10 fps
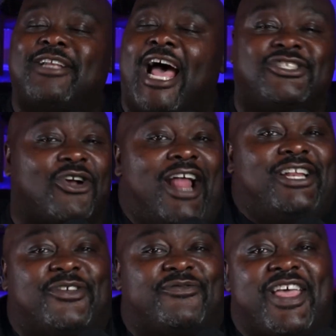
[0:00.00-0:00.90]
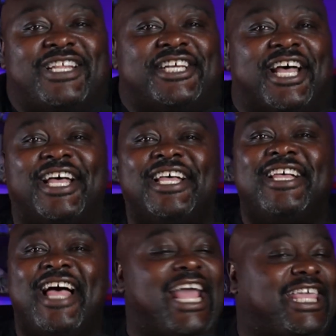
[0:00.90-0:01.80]
I tried to defend you.
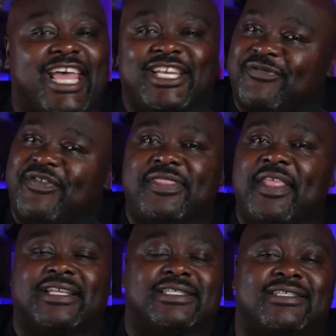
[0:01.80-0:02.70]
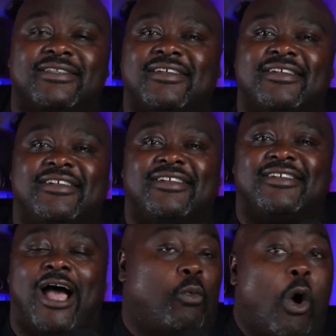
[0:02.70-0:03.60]
I can't defend this.
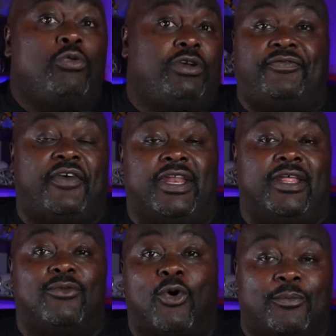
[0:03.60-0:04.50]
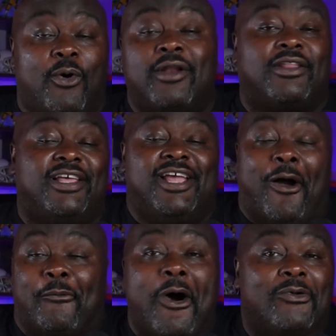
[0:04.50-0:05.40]
I won't defend it. More importantly, I
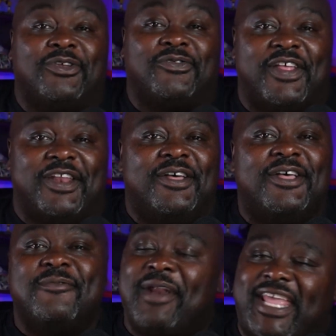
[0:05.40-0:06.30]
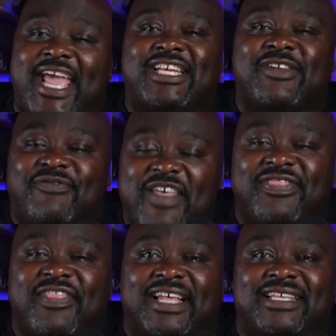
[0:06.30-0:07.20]
won't defend it, but I can't defend
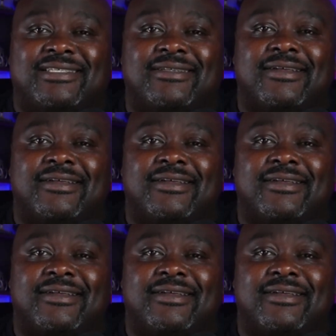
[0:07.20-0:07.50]
this.